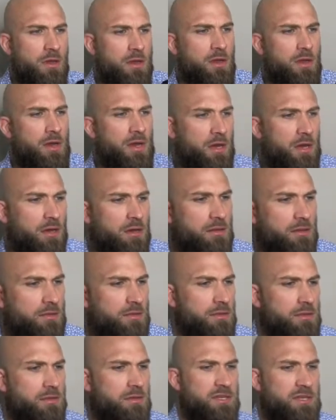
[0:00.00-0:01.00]

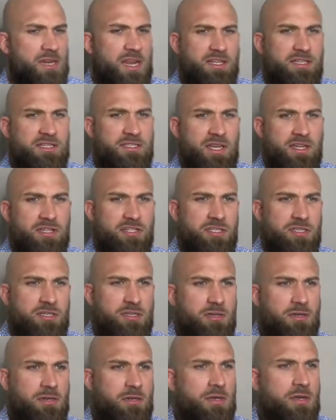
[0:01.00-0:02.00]
The next
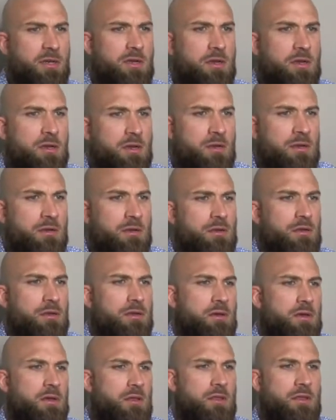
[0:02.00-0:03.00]
section,
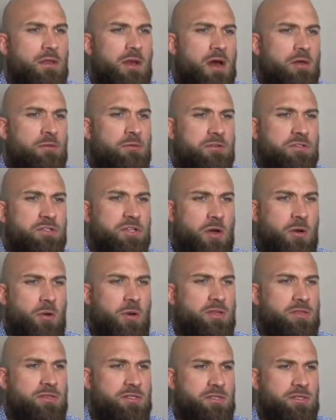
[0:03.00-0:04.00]
the authors go
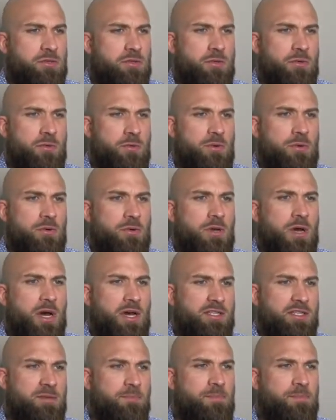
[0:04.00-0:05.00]
into a
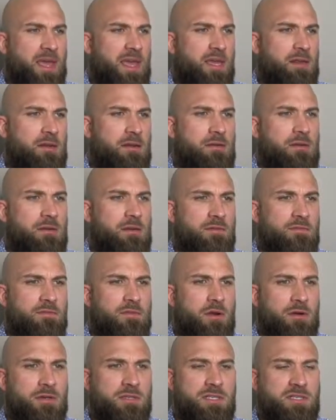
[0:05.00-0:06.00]
debate of
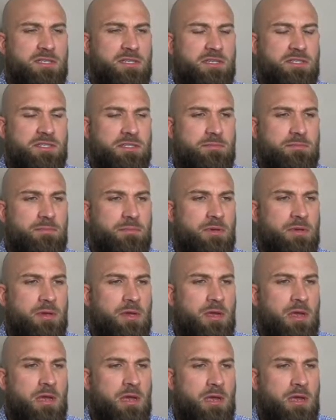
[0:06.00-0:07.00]
narcissism,
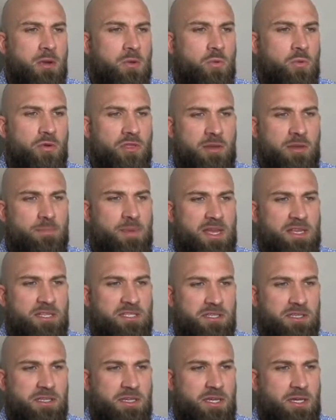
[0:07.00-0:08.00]
where they
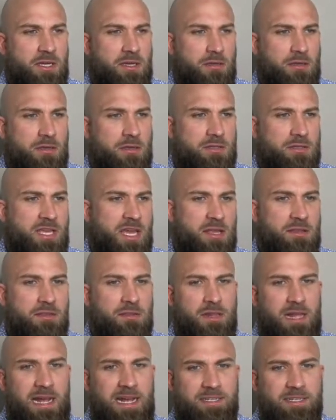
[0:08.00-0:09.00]
basically take
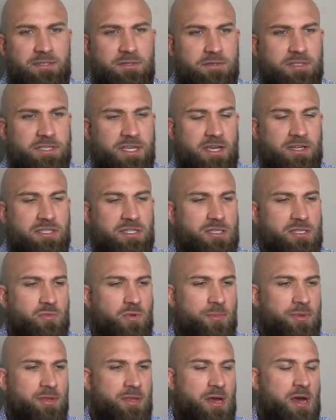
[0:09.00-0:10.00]
the last 2 sections that
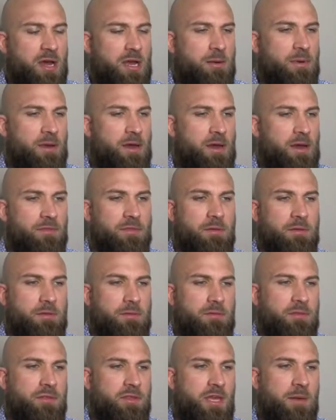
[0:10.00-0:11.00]
we've been talking about,
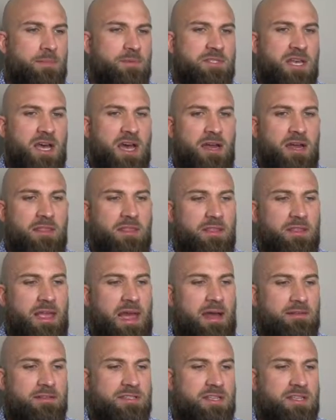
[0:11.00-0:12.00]
the upside and the
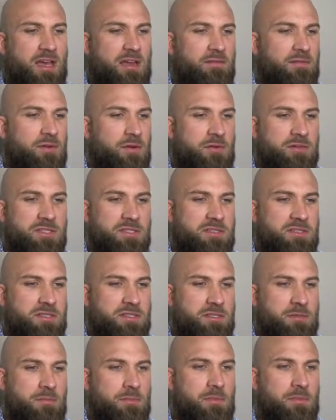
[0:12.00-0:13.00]
downside of
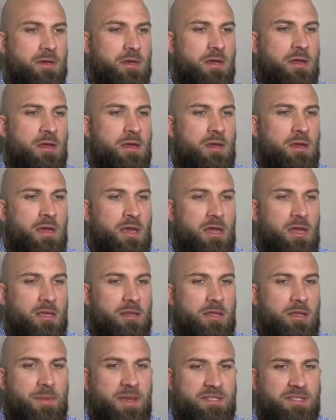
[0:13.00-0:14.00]
narcissism, and
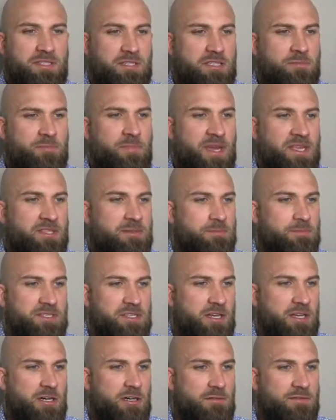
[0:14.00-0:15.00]
they basically debate
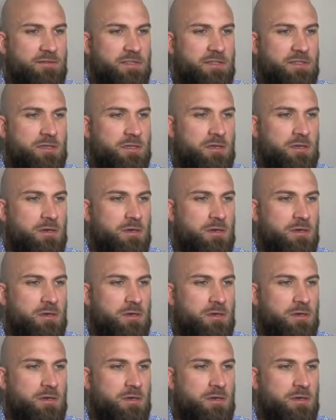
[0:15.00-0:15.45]
themselves